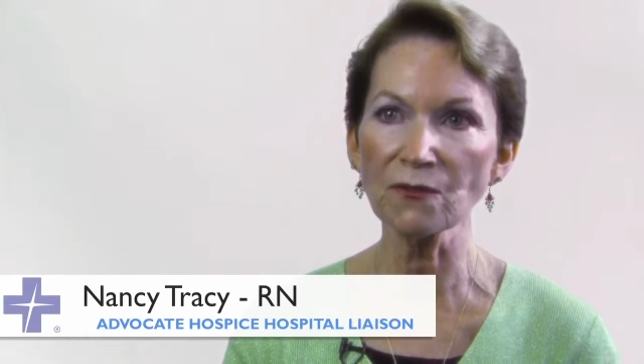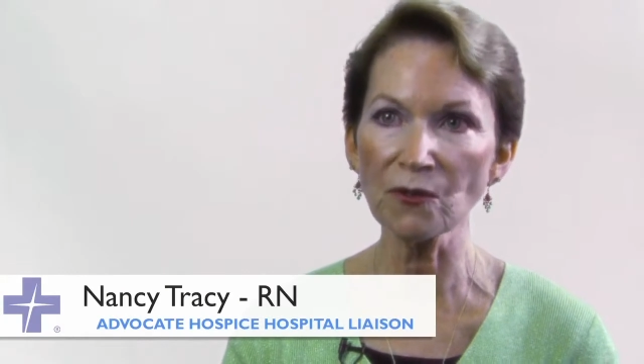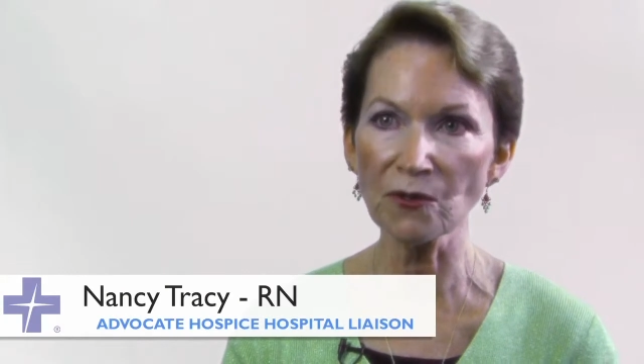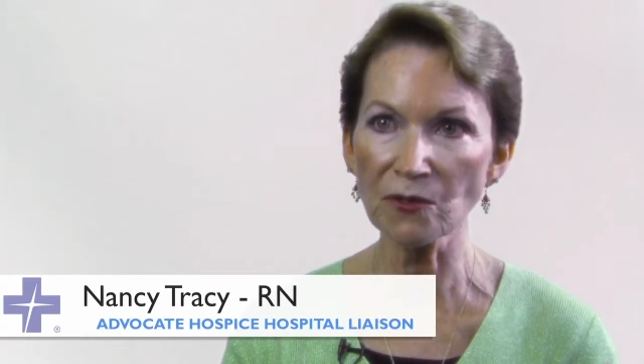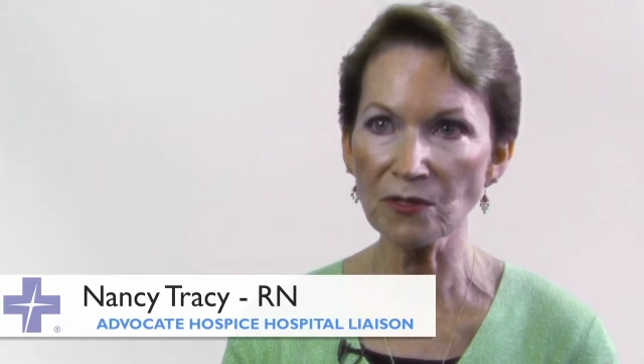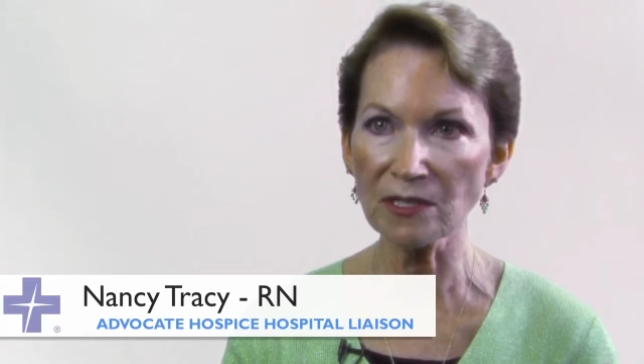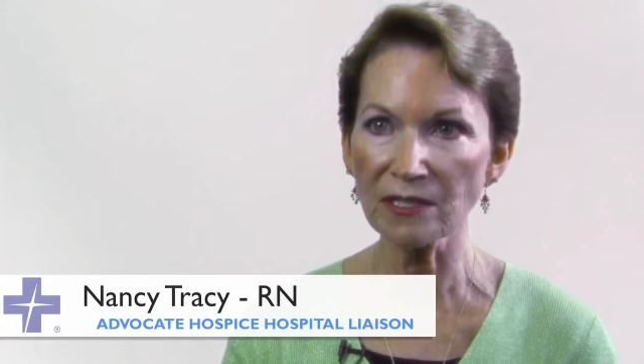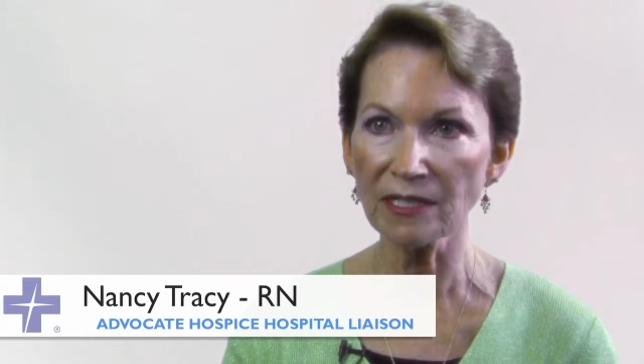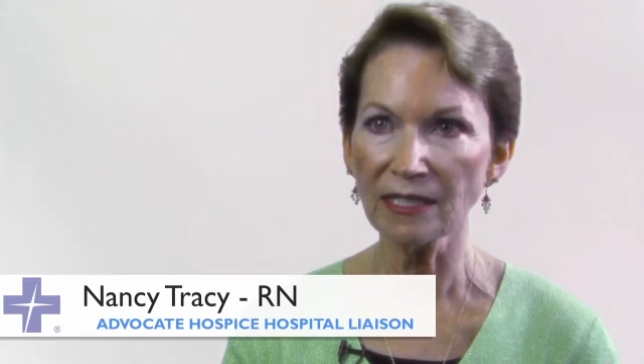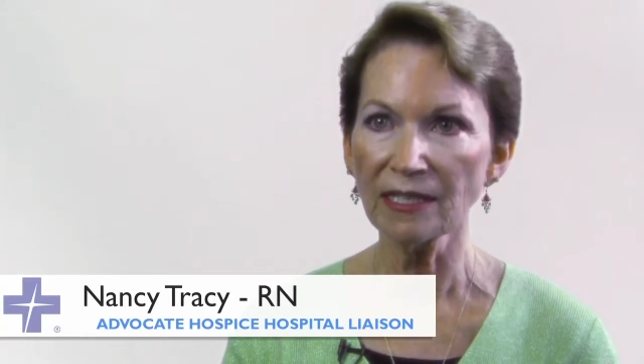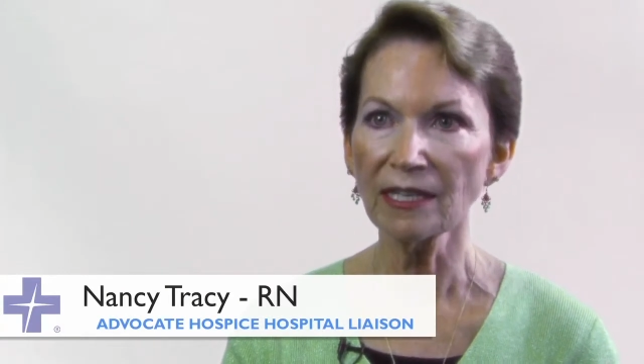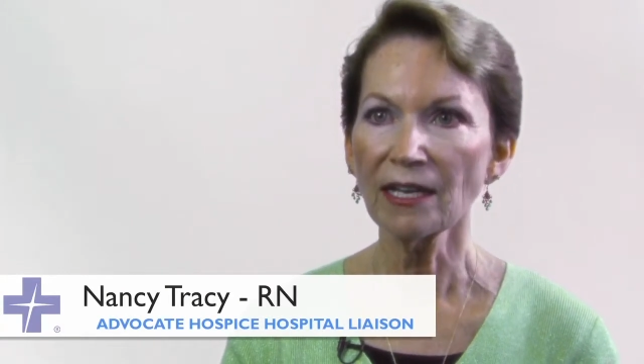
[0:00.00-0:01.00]
first.
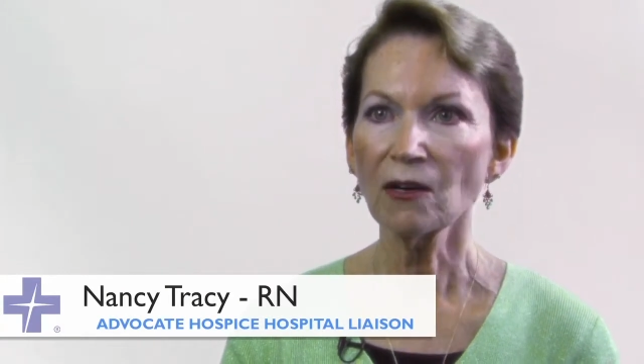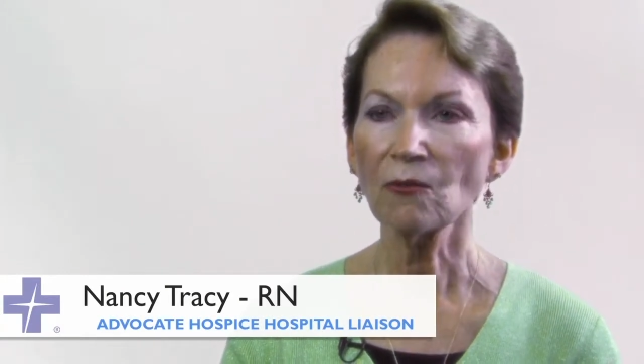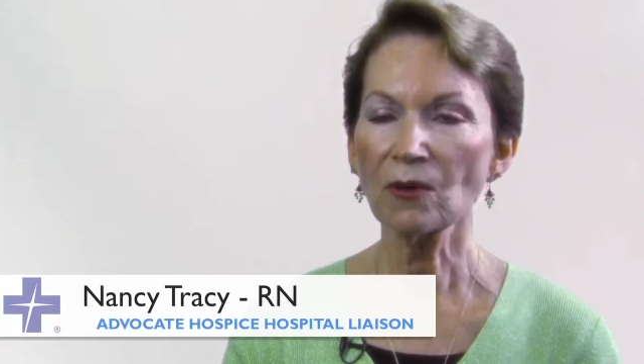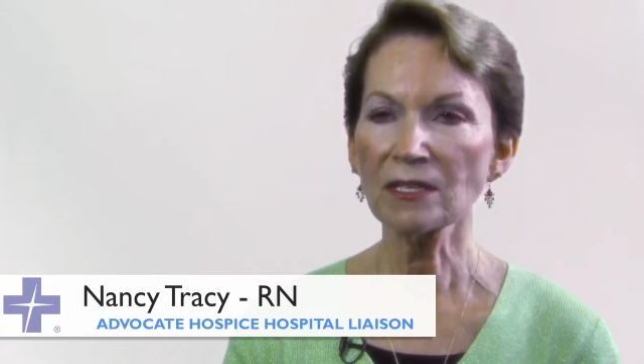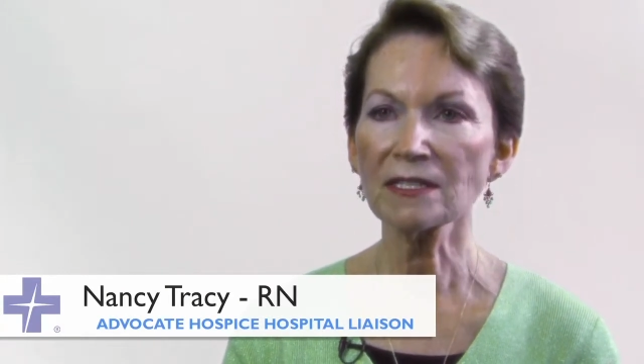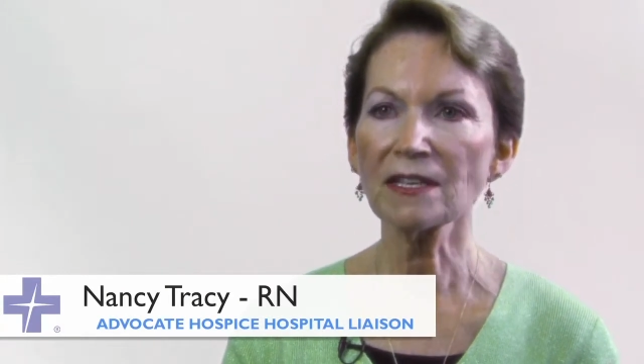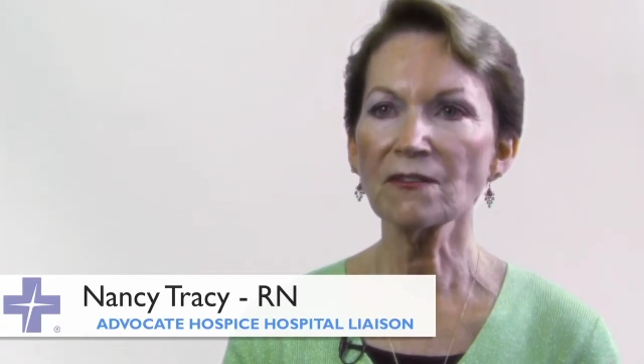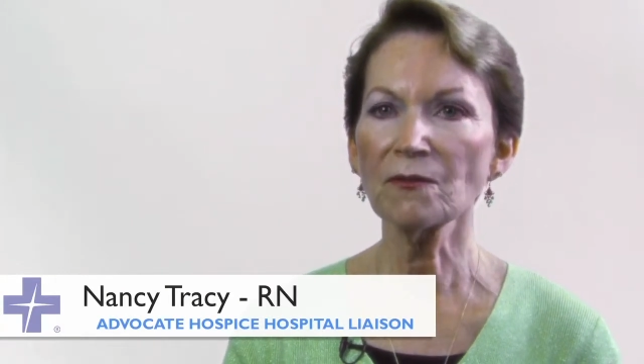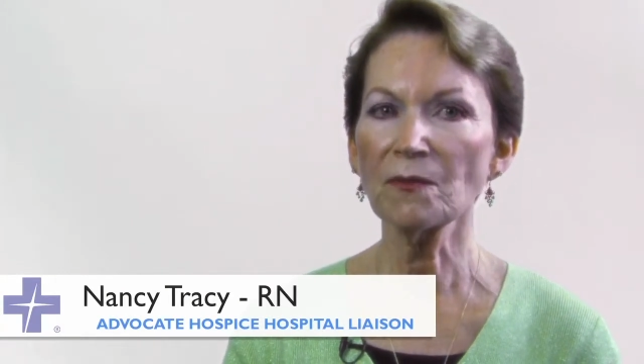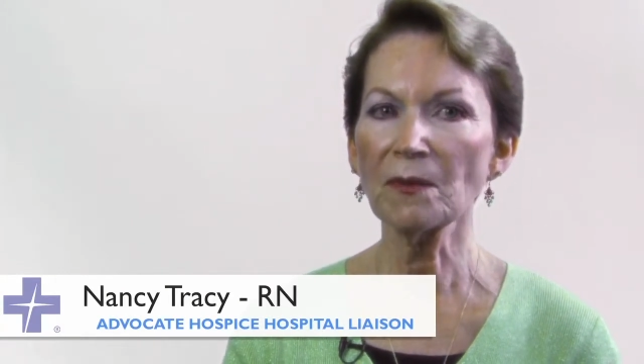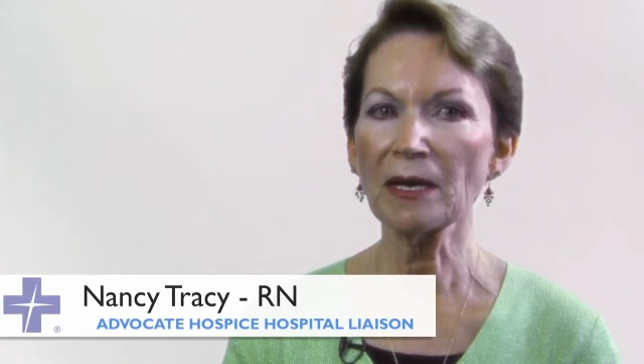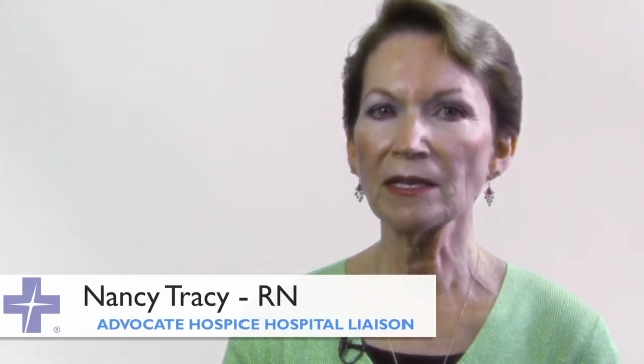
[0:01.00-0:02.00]
Once
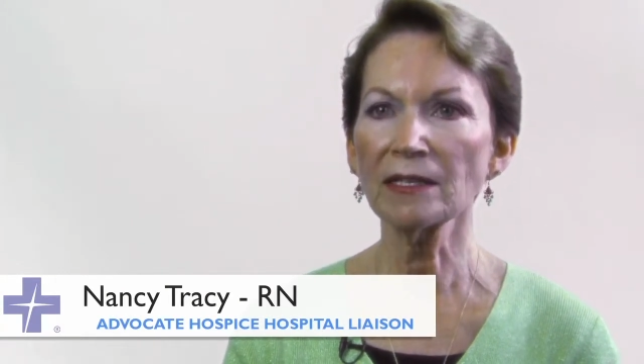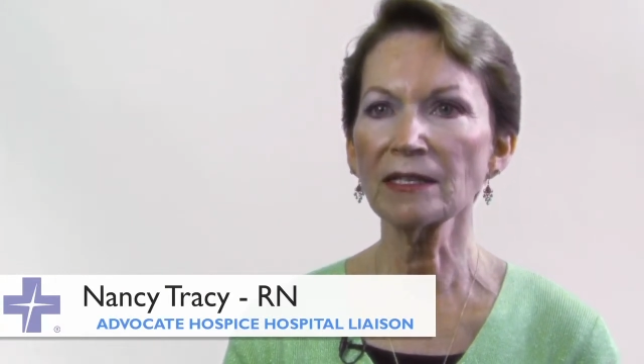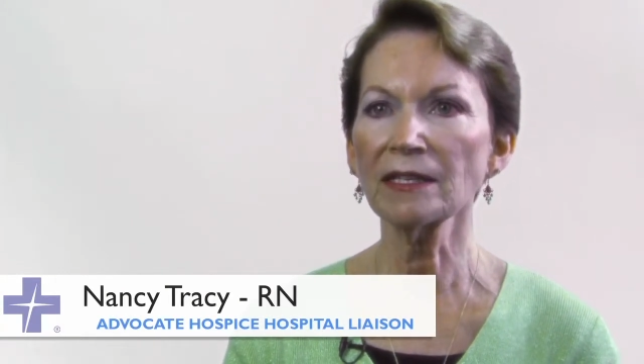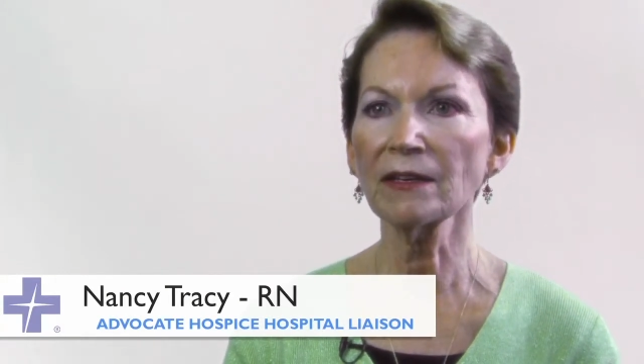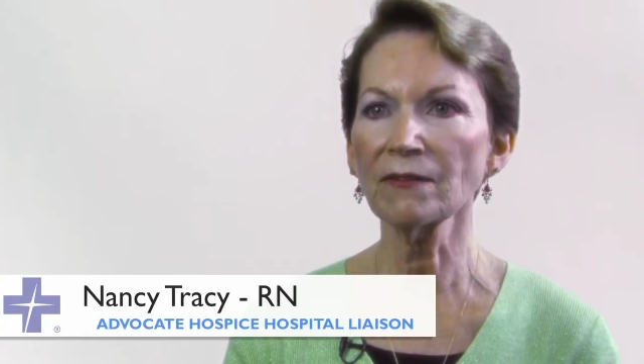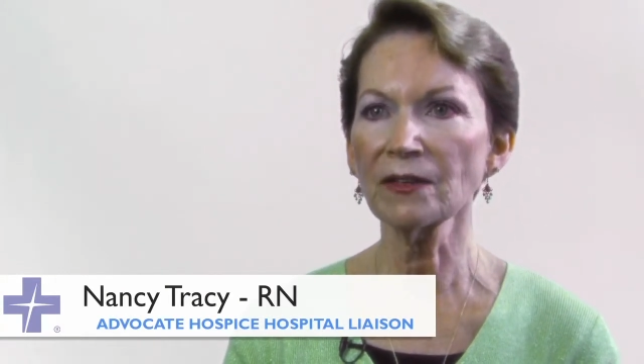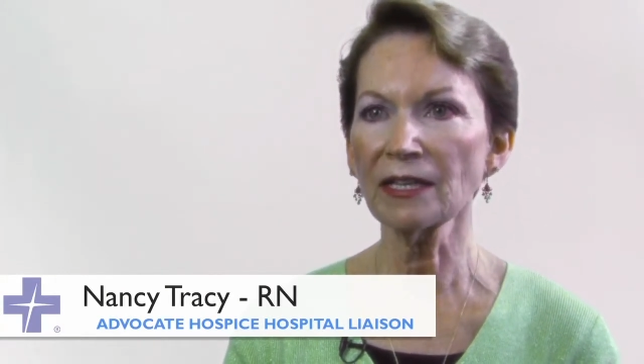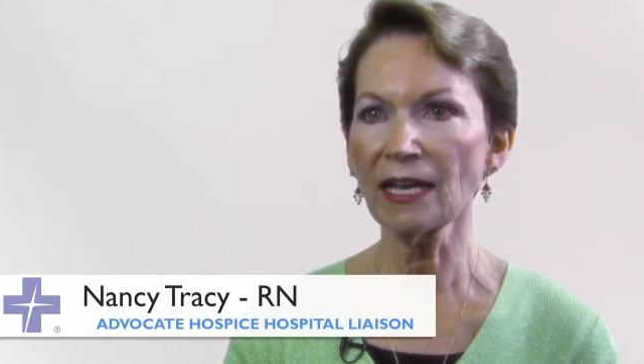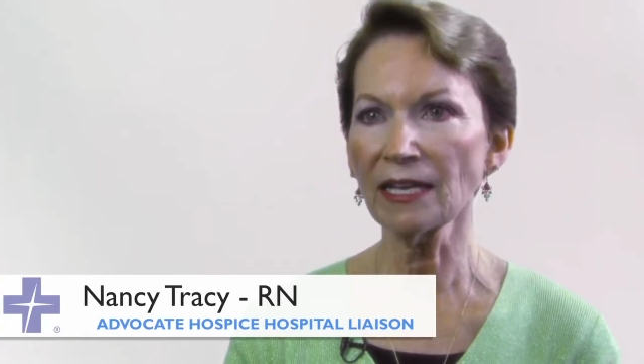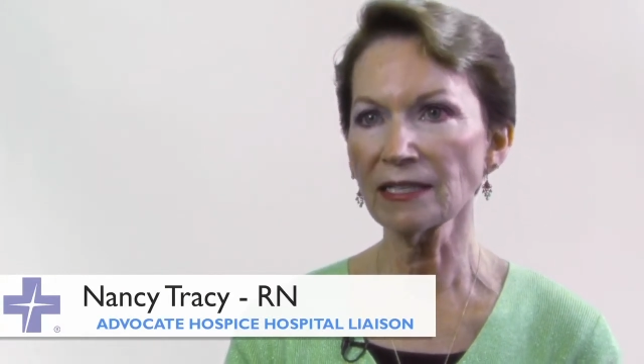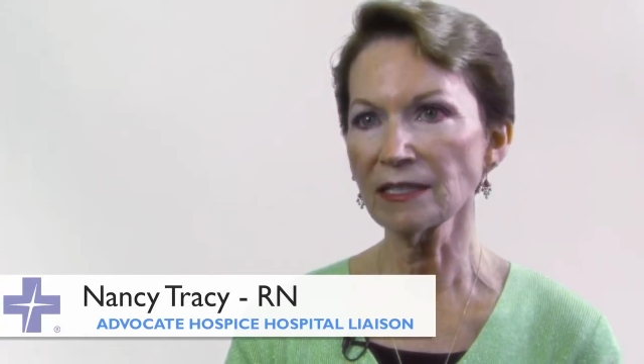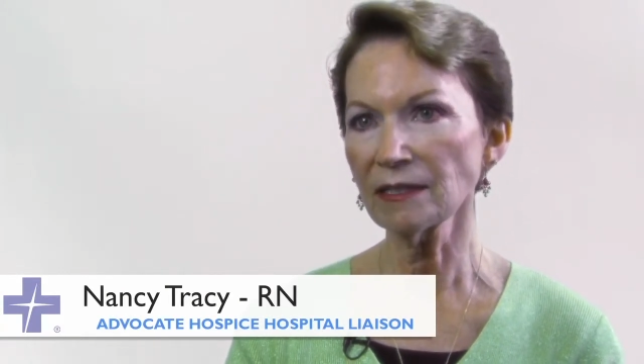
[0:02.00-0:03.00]
they've been given that